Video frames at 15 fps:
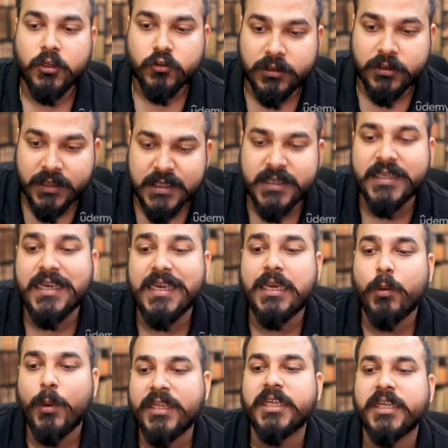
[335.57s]
So this
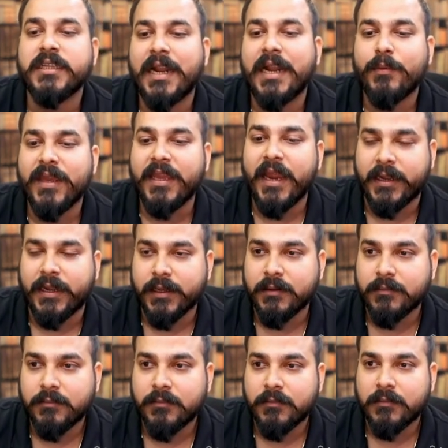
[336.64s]
equation that we get,
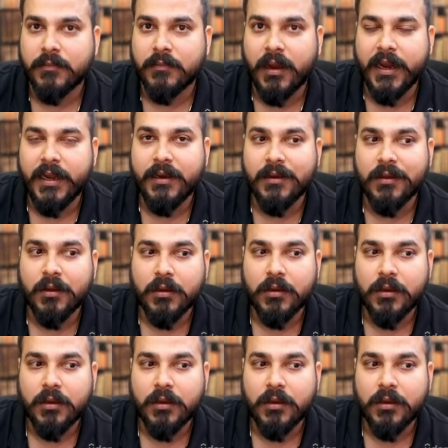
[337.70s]
right?